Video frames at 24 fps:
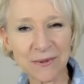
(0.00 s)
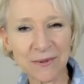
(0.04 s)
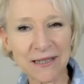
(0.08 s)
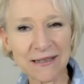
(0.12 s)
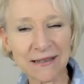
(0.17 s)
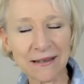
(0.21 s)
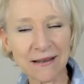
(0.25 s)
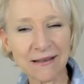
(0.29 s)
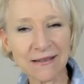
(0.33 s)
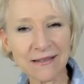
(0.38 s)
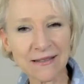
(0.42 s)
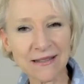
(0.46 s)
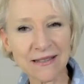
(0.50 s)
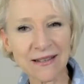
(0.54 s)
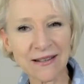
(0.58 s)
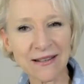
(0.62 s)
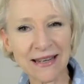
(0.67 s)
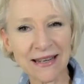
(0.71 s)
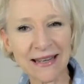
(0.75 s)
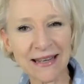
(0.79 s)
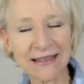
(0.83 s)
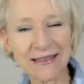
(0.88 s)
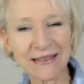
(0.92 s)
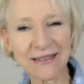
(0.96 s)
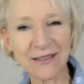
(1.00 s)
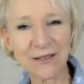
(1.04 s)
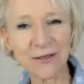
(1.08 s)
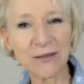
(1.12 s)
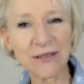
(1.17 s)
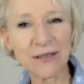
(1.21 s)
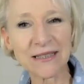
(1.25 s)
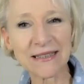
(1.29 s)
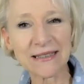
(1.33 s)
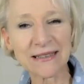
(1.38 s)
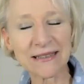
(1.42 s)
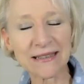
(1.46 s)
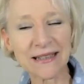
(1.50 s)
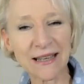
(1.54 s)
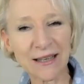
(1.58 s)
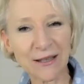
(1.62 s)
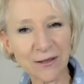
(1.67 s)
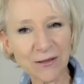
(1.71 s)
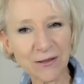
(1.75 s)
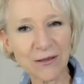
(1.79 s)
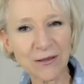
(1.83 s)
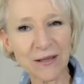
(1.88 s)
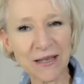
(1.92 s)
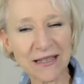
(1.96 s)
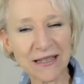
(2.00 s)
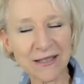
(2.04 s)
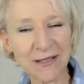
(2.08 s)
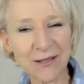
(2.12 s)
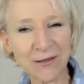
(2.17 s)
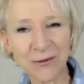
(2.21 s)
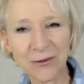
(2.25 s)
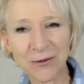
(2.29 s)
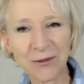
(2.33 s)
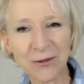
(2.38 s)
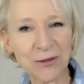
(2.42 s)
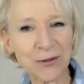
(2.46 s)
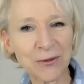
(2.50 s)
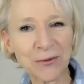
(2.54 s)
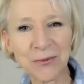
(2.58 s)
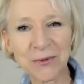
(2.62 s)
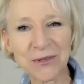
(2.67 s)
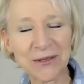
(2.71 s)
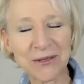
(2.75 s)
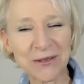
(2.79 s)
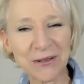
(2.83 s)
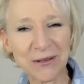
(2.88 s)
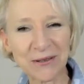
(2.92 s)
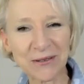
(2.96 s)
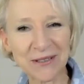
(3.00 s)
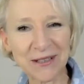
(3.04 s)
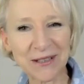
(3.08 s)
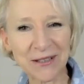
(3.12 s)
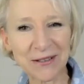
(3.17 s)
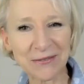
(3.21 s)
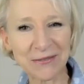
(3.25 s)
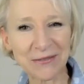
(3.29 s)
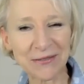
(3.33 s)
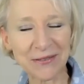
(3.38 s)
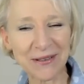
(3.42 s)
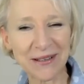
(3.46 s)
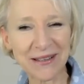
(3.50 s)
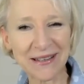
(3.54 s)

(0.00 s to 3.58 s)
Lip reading: be a dancer, and you didn't go to that school, you would not have